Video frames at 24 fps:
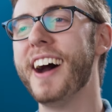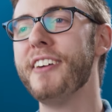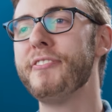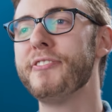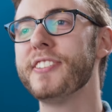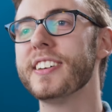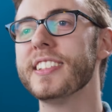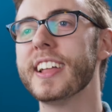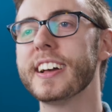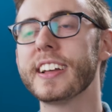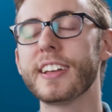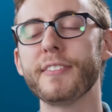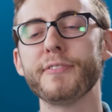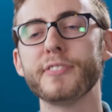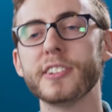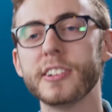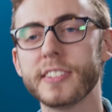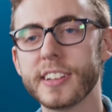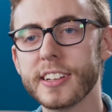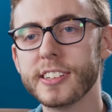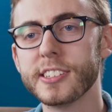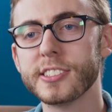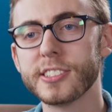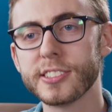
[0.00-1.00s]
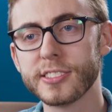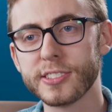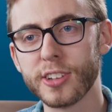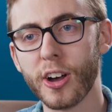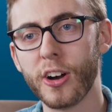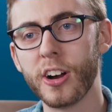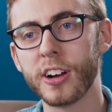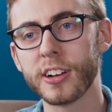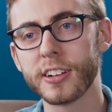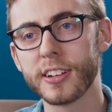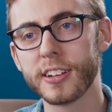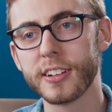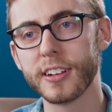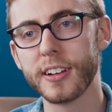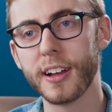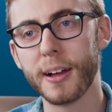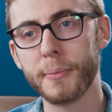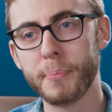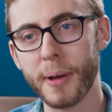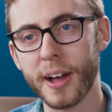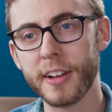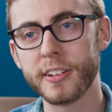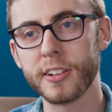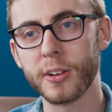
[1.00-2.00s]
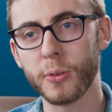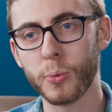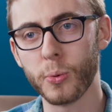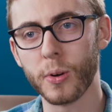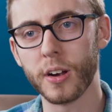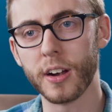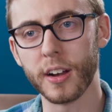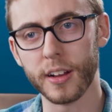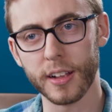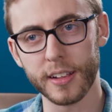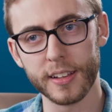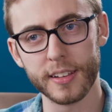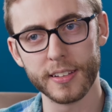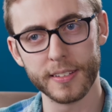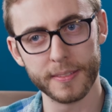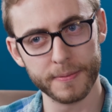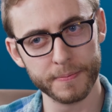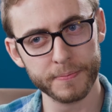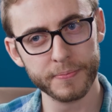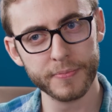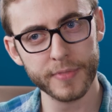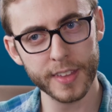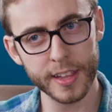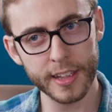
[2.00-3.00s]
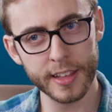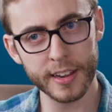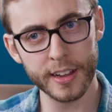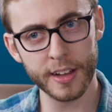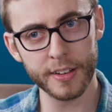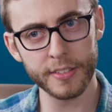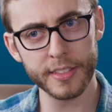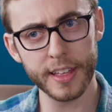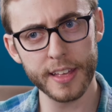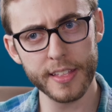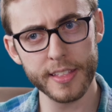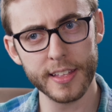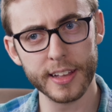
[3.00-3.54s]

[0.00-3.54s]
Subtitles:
I feel like if you can just talk about your work, you know,